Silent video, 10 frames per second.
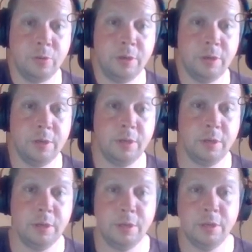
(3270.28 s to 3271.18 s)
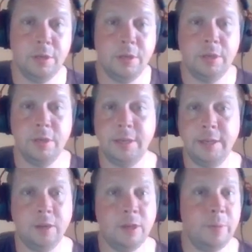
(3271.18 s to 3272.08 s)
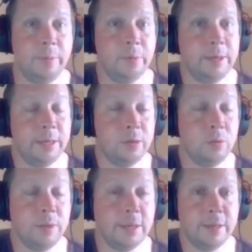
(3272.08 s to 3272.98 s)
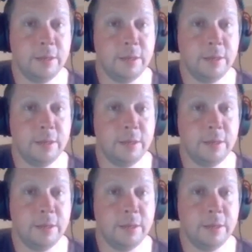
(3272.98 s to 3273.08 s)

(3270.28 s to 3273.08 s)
And a lot of people can't do that.